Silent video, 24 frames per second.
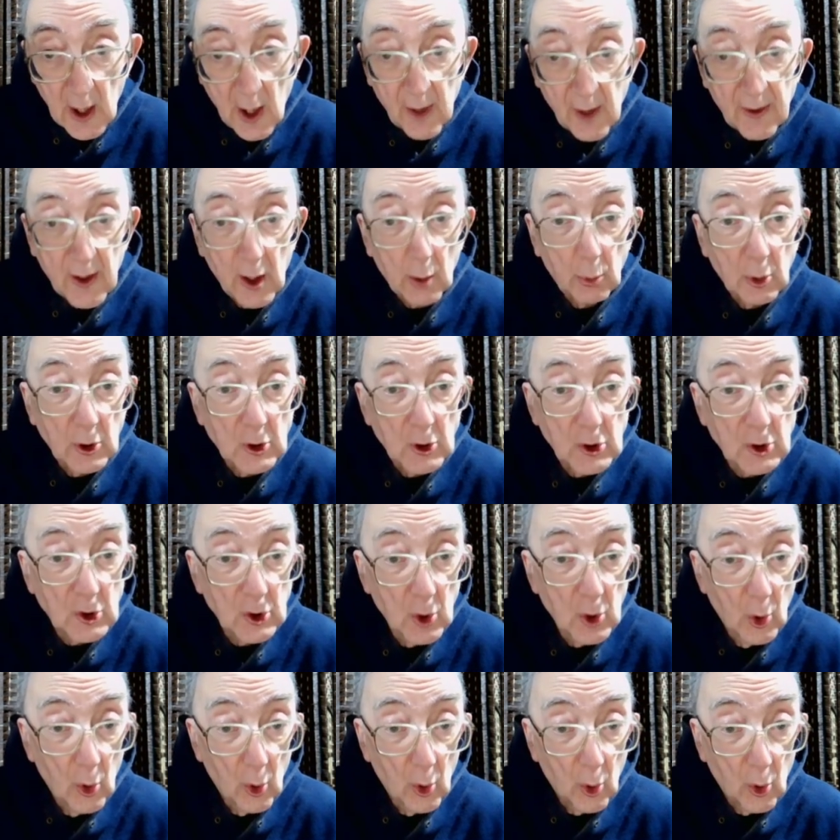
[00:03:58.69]
that would
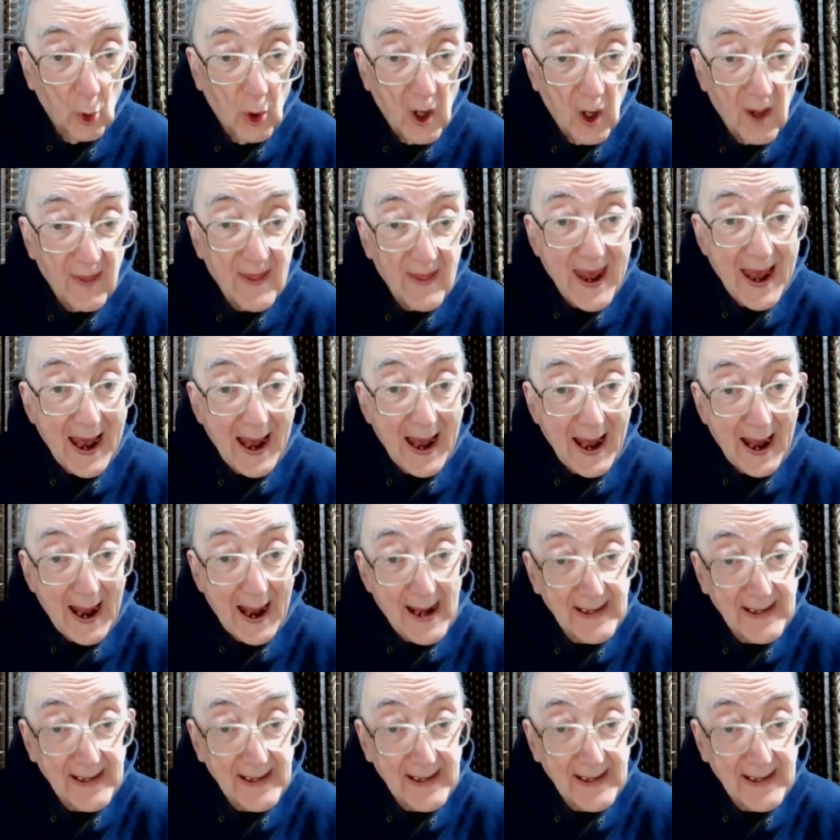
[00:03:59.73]
show they had